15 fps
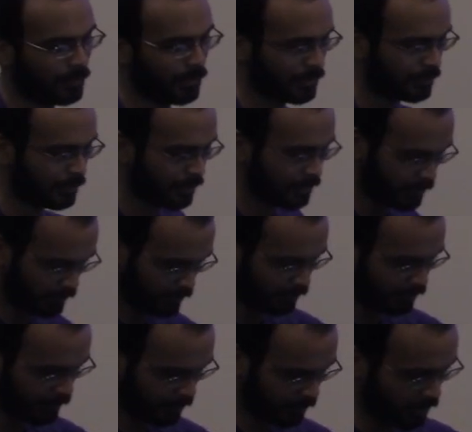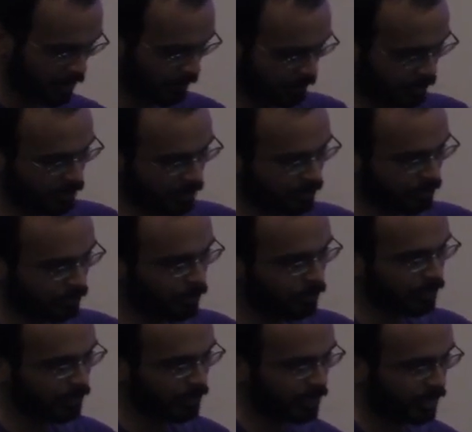As soon as there's enough current on the
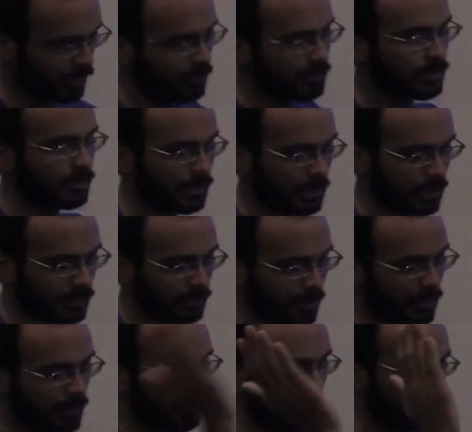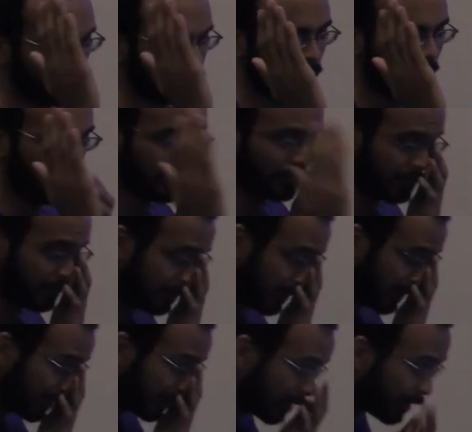roller, it knows there's a gear there, it pops it back up to its
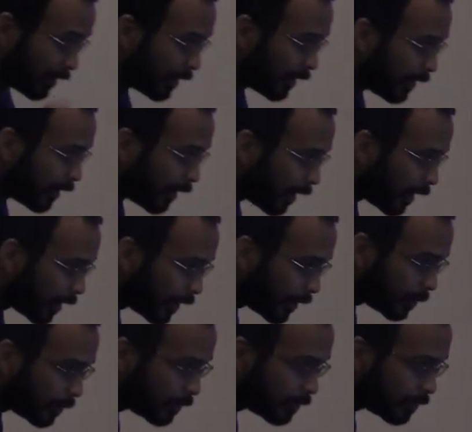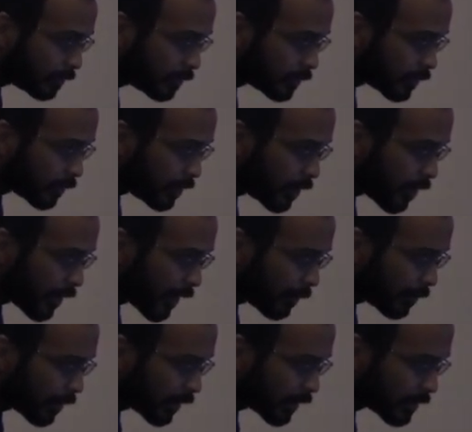position. Uh, so we know all that
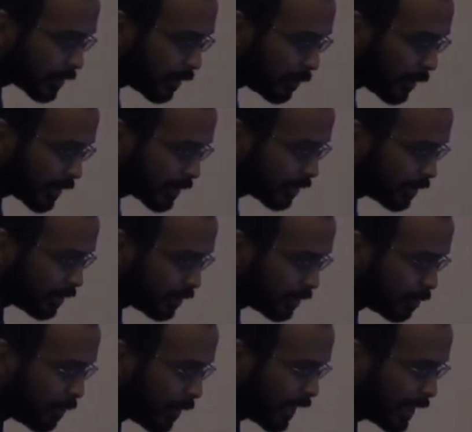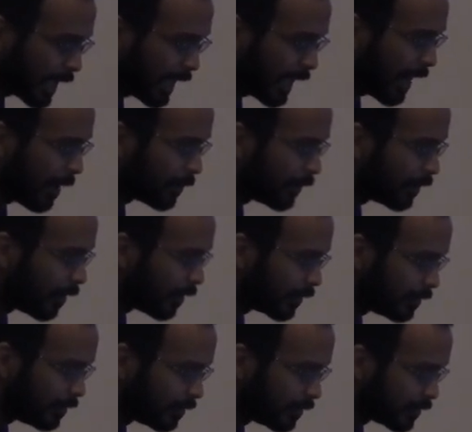works, and basically to make that happen, all
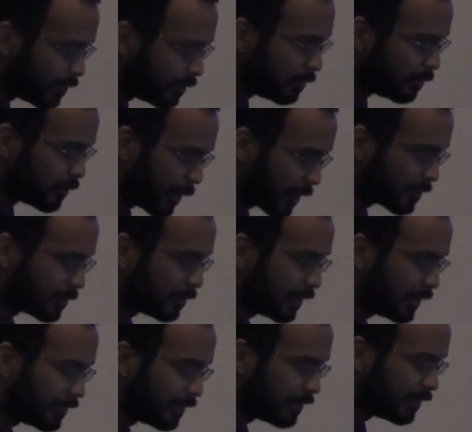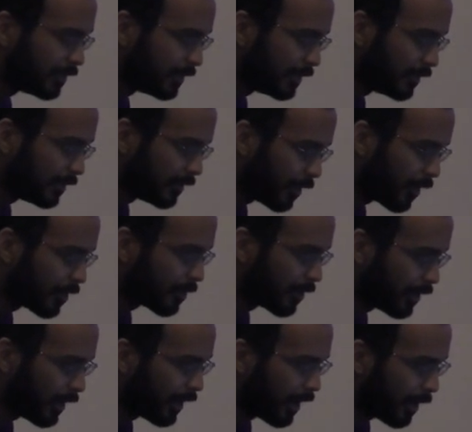you do is new spectrum button,
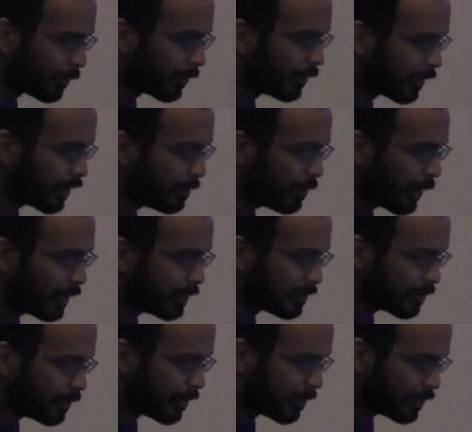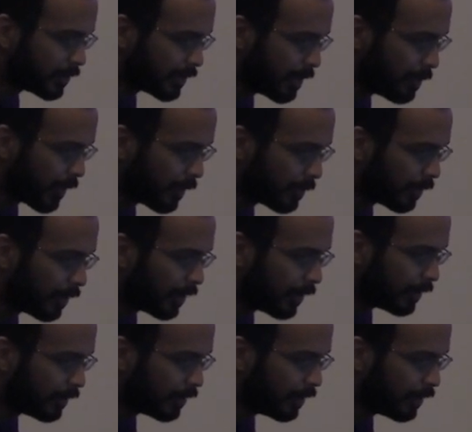hardware.operator gamepad, so we know which gamepad we're
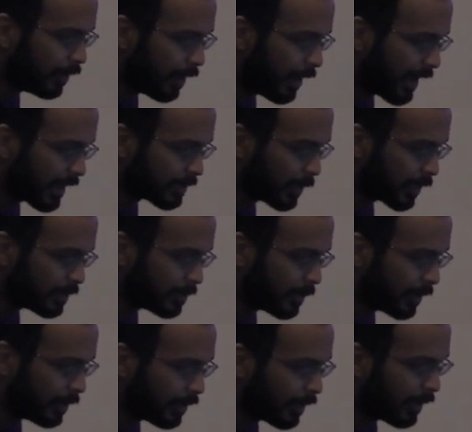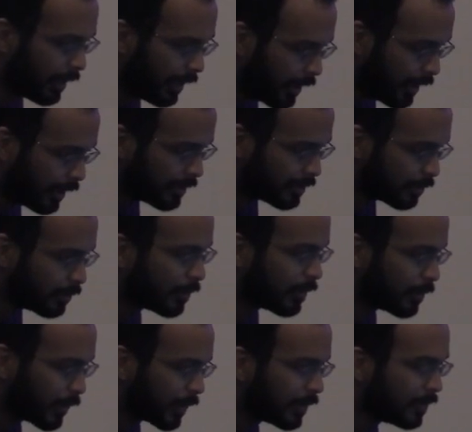on, Xbox button.a, so we know
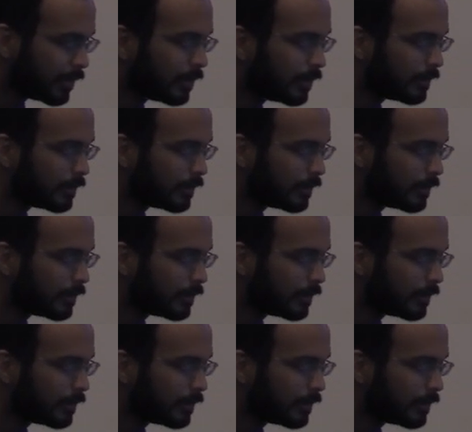what button to do.